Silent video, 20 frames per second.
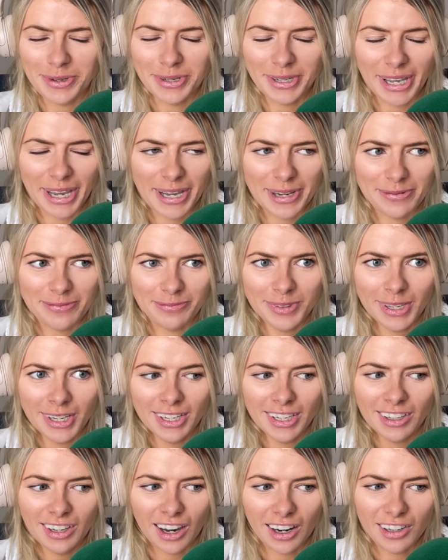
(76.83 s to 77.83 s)
But
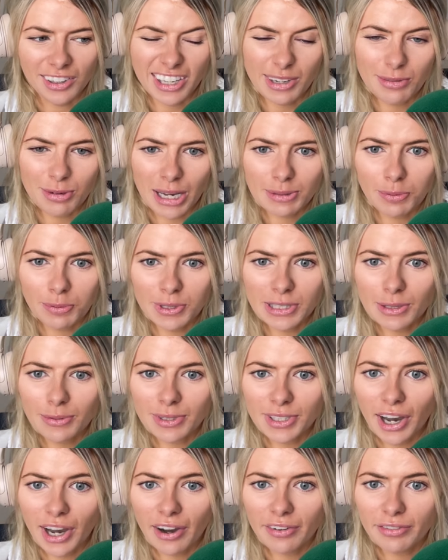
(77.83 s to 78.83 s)
look, I suppose he
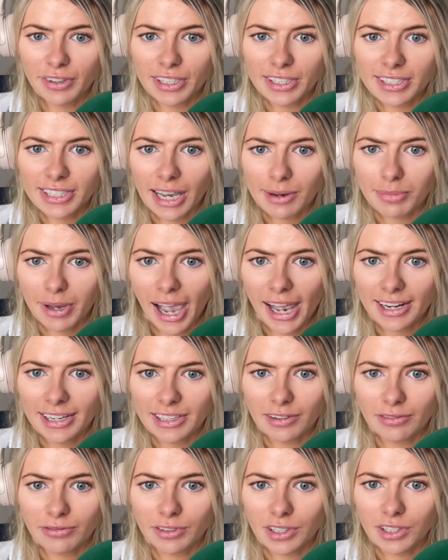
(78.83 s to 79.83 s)
was the obvious
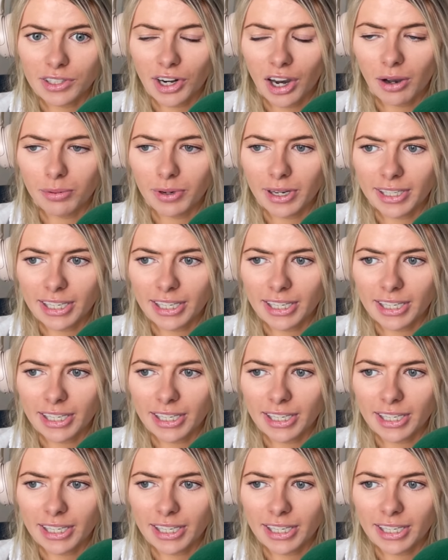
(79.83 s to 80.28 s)
candidate for the job.